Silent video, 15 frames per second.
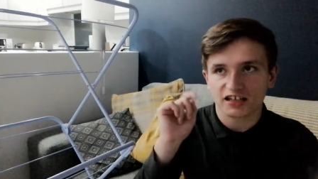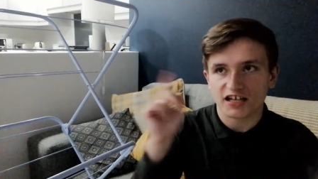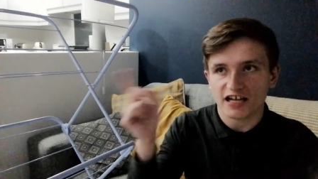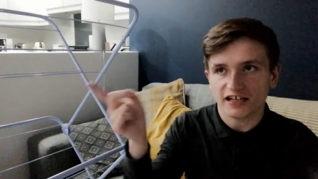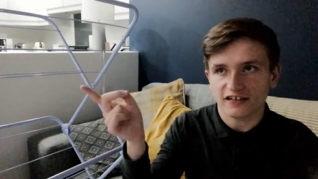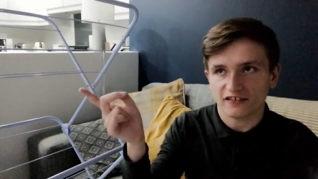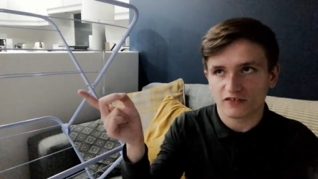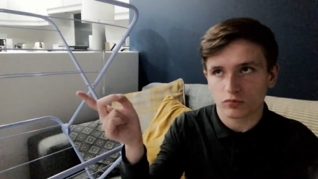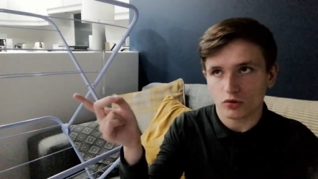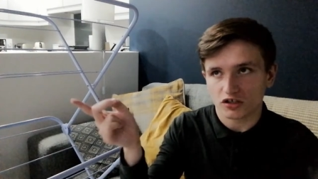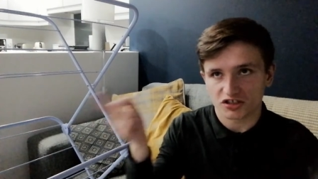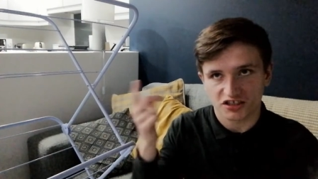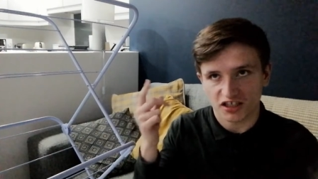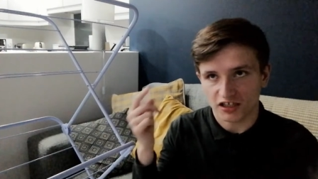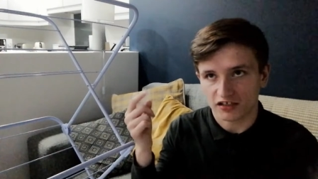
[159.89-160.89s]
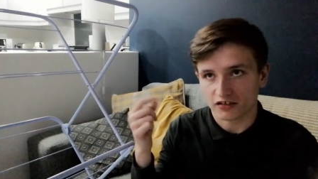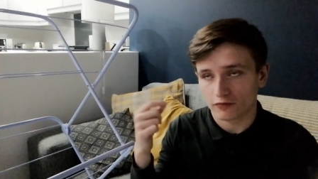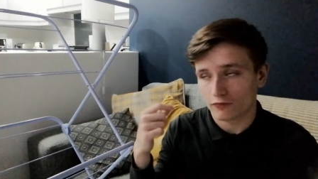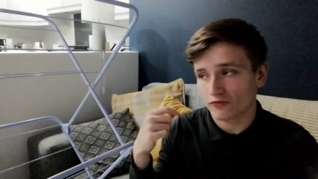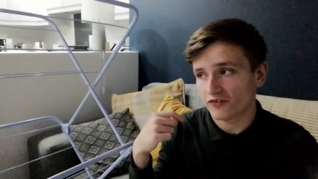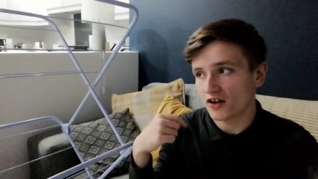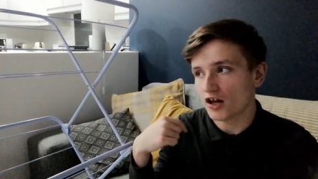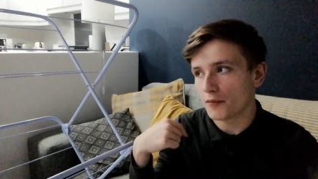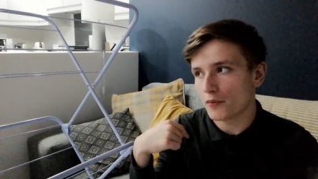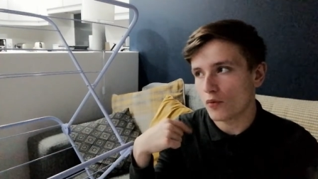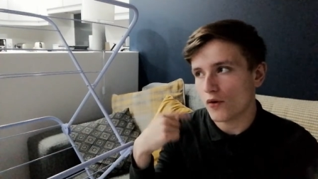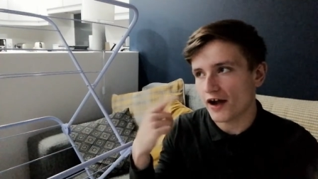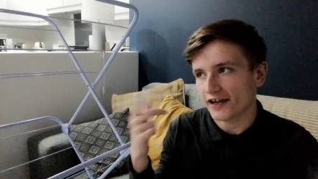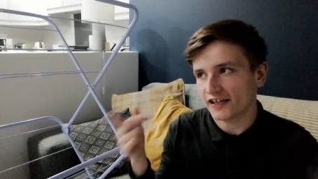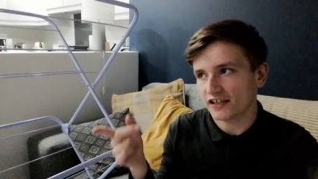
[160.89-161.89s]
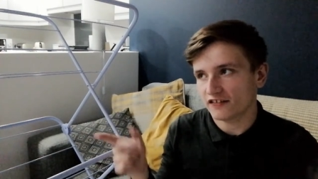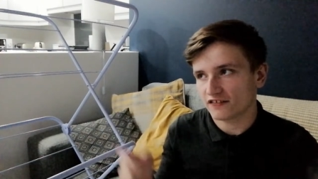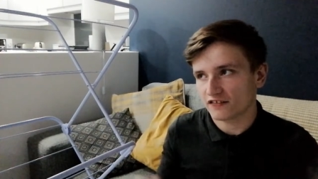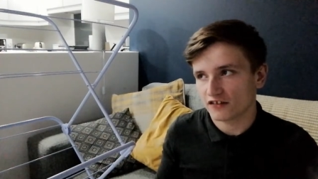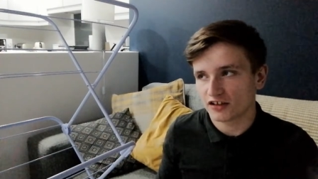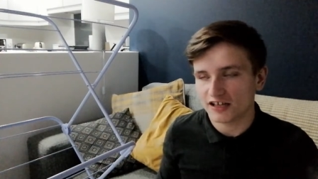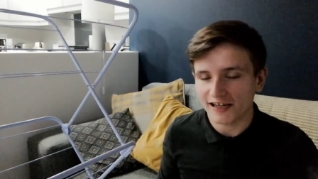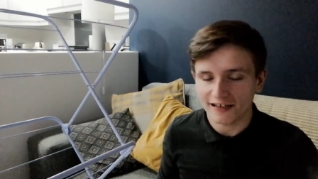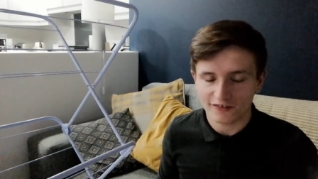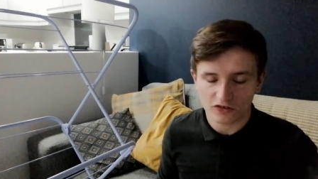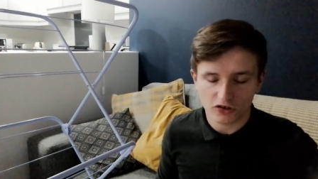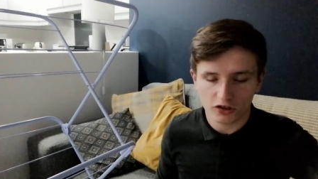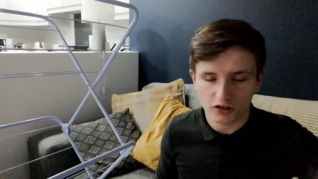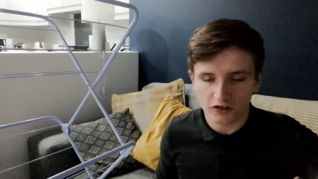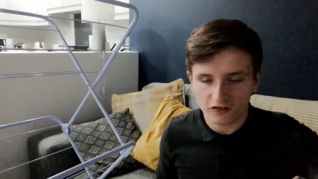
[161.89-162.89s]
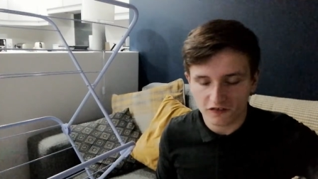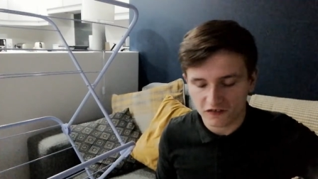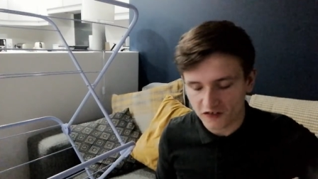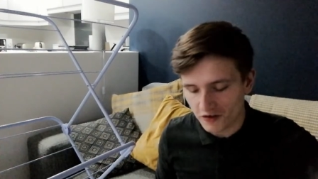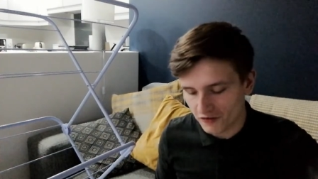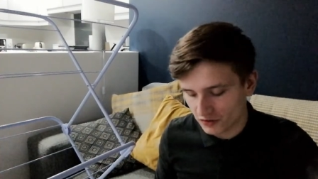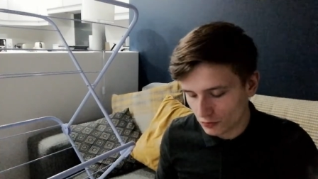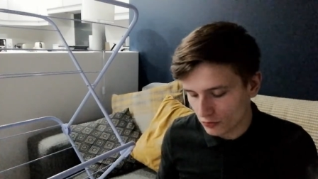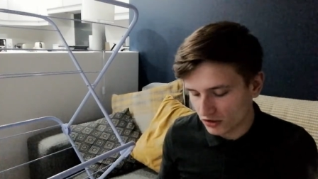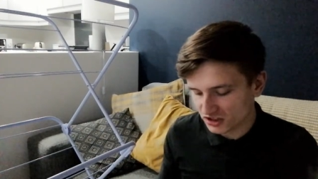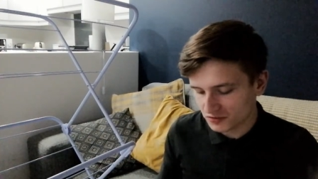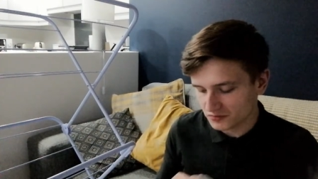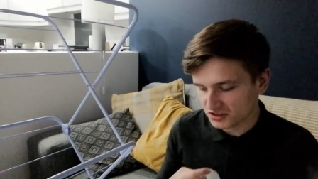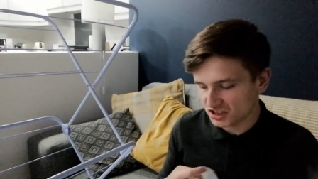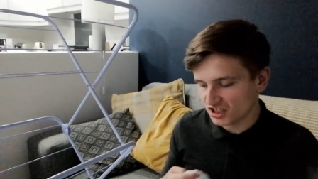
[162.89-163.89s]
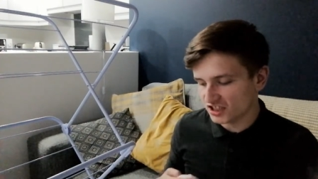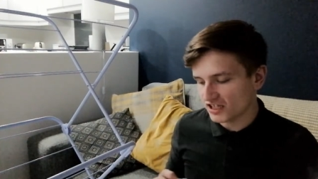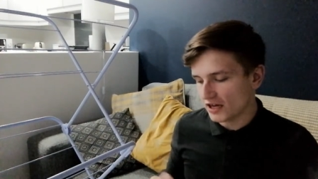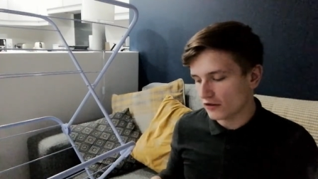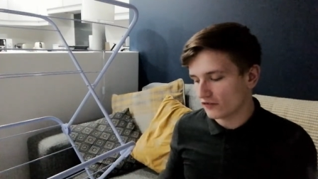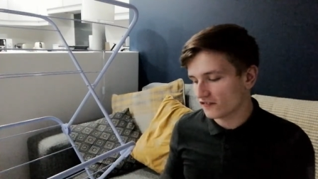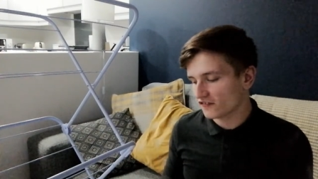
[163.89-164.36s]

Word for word: light washing for my whites and light colours, they're in the washing machine now.